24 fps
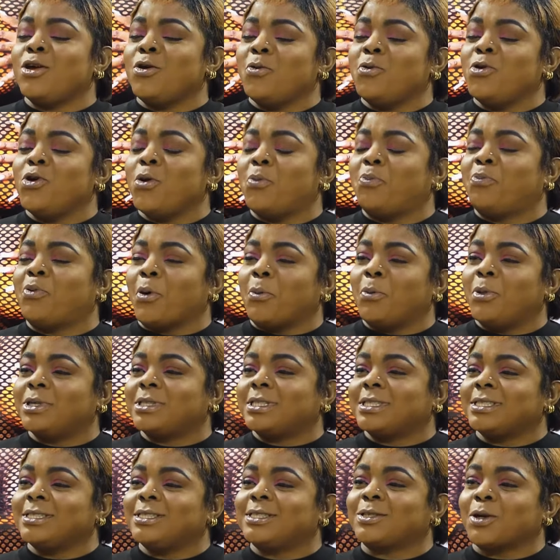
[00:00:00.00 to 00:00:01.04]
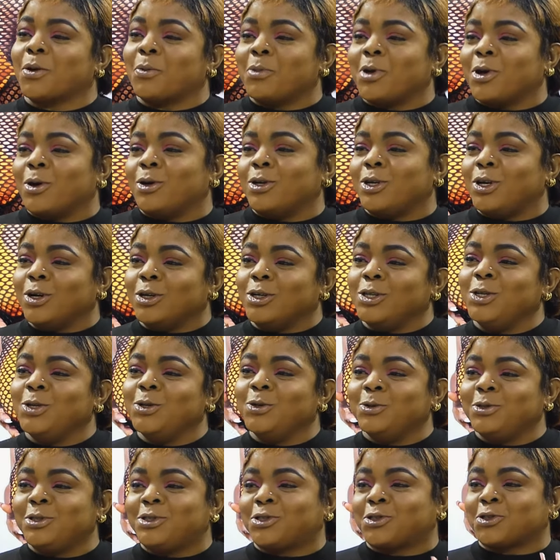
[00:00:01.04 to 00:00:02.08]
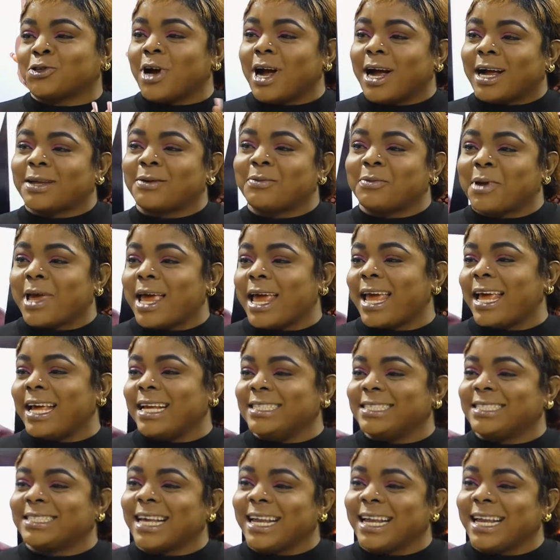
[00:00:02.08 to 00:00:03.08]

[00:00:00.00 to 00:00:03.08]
hear you're promoting some your new track, man.